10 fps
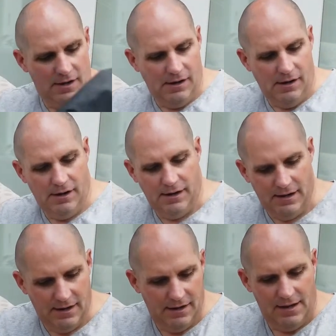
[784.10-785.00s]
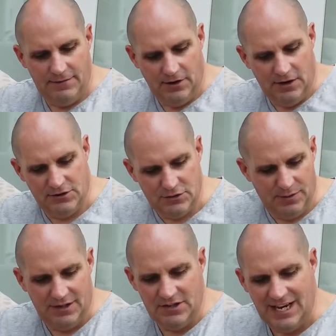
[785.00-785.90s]
I go
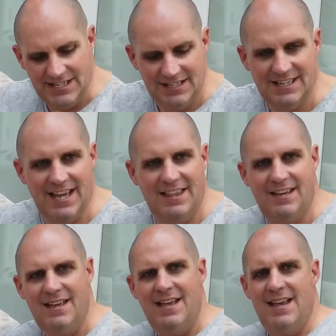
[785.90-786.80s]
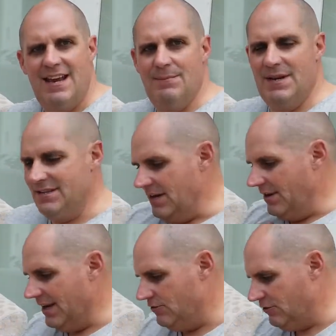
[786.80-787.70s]
swimming. It just keeps them together, and it means I
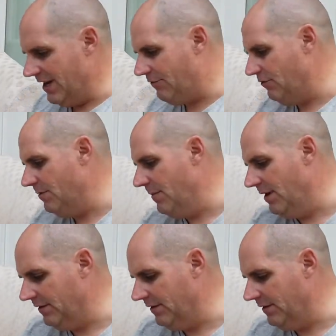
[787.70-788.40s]
don't get dragged through the mud.